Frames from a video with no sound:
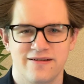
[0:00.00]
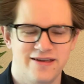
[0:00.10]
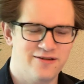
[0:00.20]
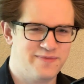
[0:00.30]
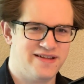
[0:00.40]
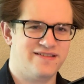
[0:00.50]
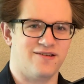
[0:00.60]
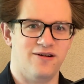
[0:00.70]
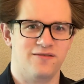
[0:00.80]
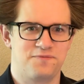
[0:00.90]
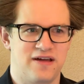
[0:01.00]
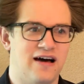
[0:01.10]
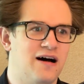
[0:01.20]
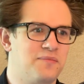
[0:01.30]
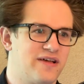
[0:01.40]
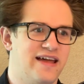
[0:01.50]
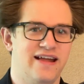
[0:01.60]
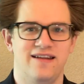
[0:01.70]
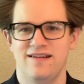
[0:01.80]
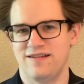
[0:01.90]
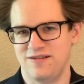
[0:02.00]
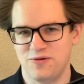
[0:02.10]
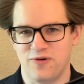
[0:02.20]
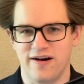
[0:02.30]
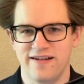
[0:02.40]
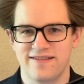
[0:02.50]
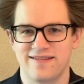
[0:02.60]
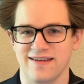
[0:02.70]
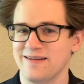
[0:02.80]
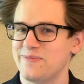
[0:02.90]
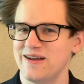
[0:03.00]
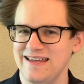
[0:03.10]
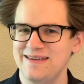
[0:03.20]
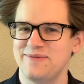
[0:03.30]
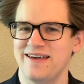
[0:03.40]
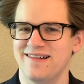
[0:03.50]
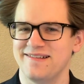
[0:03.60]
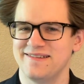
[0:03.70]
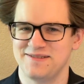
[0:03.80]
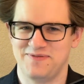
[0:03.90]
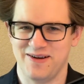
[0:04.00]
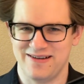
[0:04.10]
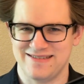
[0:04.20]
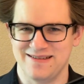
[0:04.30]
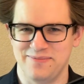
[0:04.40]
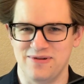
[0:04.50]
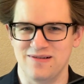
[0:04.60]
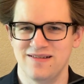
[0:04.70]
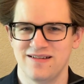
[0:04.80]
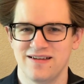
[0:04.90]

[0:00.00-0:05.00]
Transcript: Humans are all complicated and nuanced, but email is very simple.